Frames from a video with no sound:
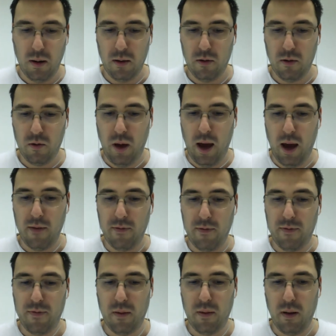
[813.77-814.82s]
to have
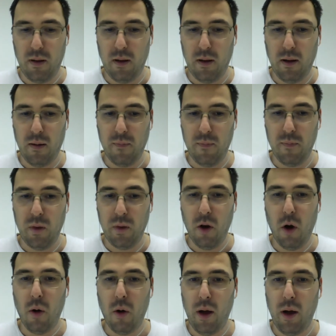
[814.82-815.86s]

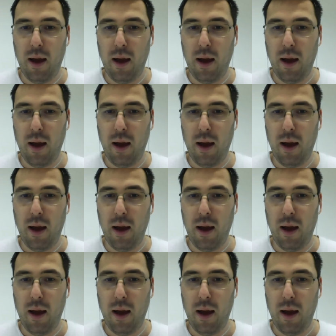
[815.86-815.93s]
no